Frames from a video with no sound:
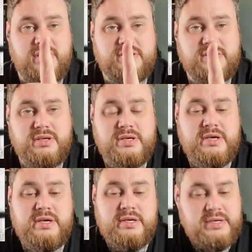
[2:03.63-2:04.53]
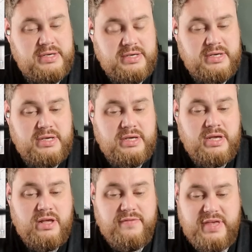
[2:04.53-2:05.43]
this.
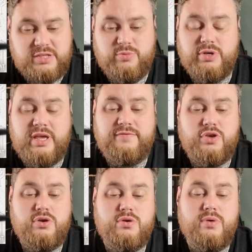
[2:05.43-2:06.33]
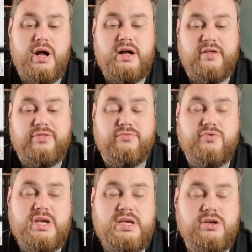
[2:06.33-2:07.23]
This will give you
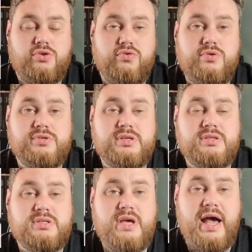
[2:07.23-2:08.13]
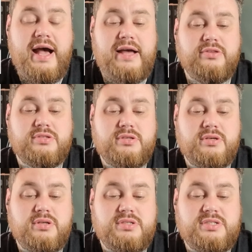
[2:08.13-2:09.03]
3 cruisers
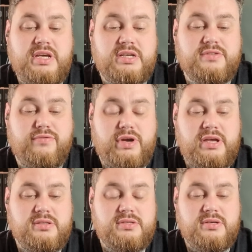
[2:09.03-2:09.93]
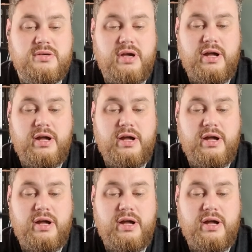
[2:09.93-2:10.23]
and 6 frigates,